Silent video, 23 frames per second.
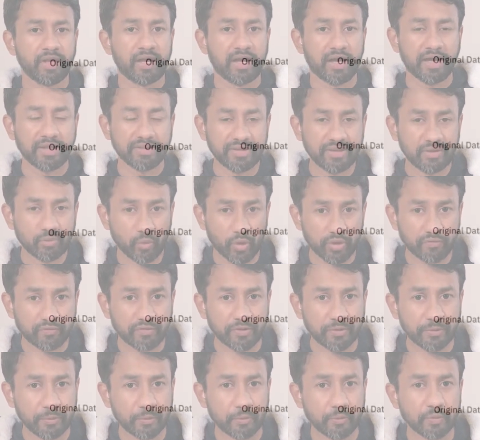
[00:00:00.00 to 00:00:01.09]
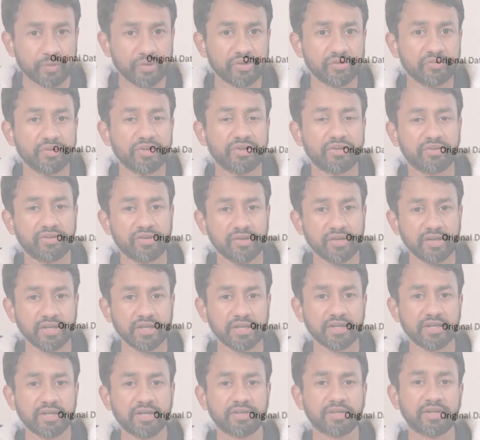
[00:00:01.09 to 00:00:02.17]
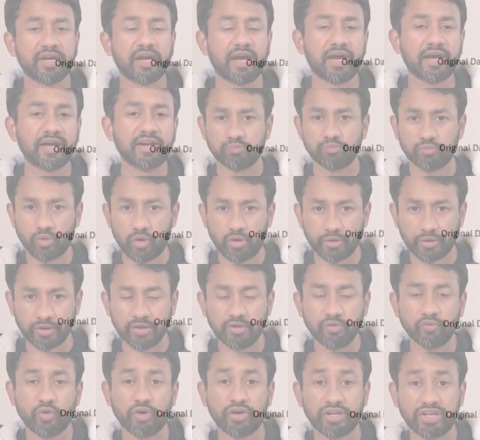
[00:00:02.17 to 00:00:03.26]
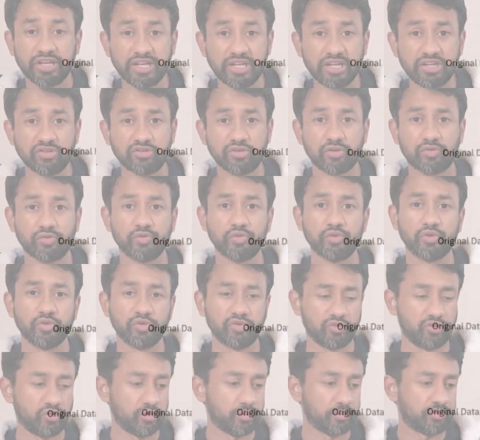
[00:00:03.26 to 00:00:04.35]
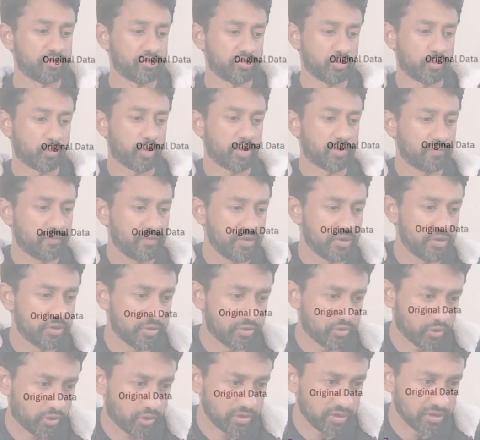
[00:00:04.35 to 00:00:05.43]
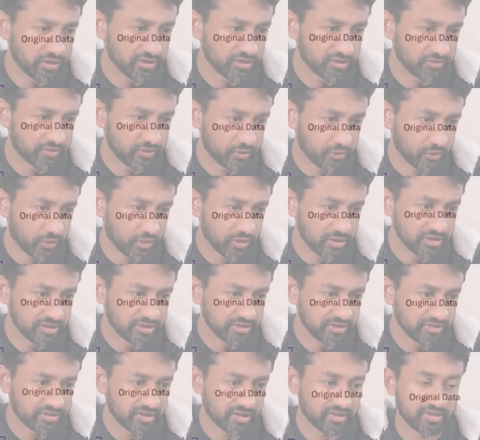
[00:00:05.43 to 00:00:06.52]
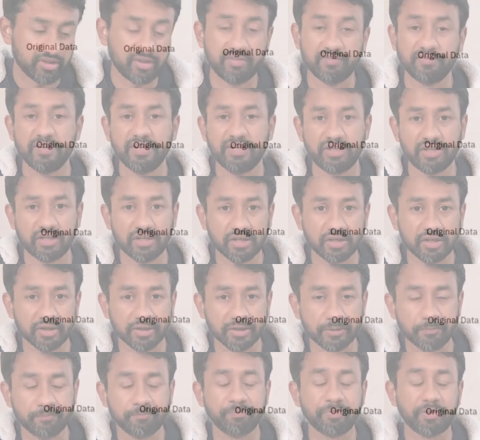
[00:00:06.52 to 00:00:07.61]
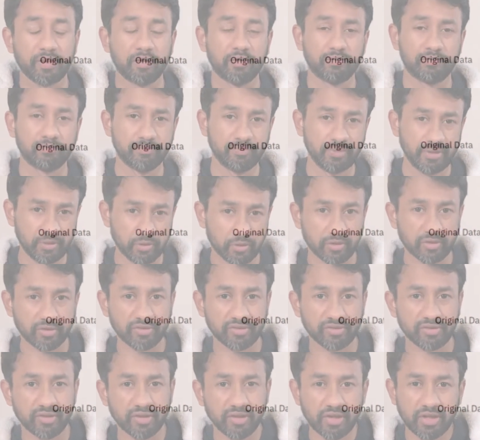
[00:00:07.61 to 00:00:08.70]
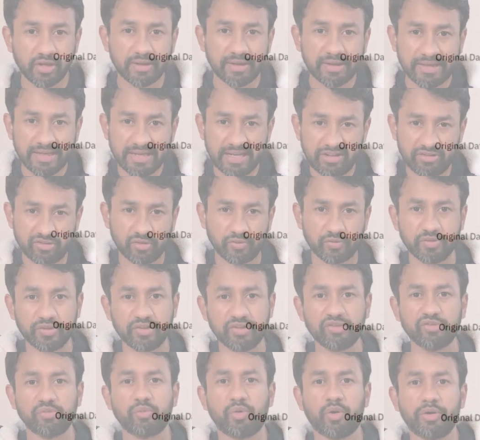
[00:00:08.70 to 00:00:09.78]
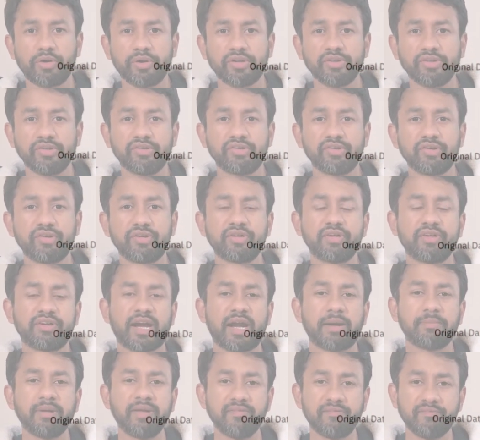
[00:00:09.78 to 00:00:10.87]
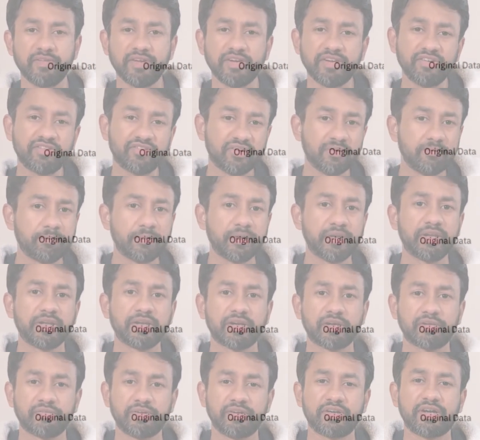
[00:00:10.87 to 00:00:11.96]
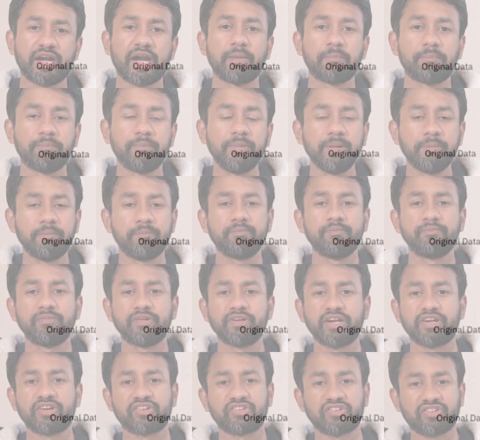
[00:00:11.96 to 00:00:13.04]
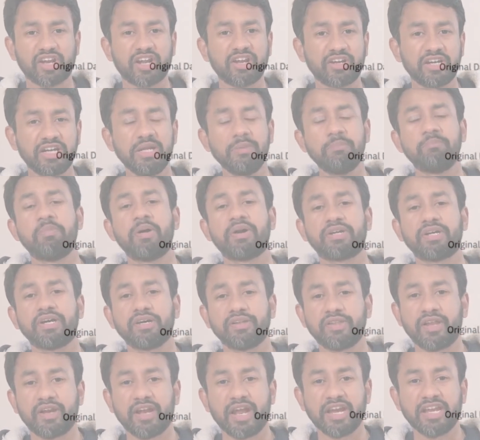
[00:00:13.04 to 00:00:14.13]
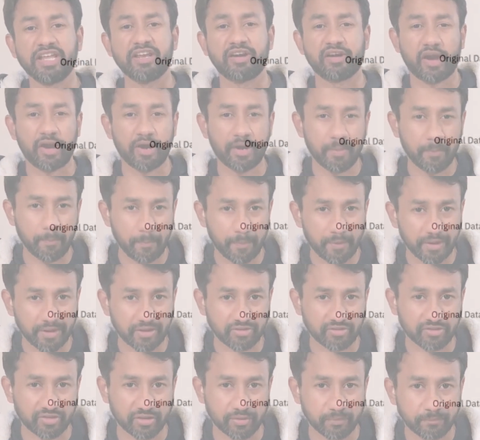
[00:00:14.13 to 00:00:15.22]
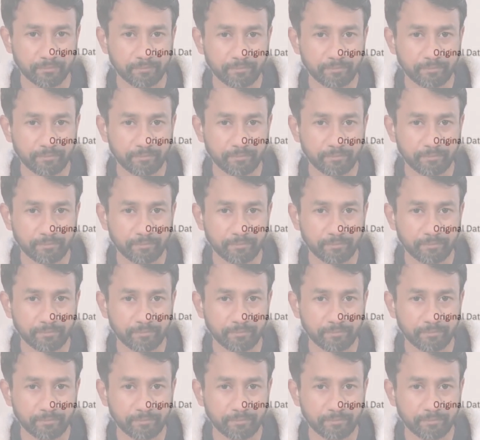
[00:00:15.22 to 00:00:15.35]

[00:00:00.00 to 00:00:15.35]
And then what we do is we create a model for each of those groups. So what we call this as a weak learner, because each of these models can be very simple enough. It can be slightly better than any random prediction.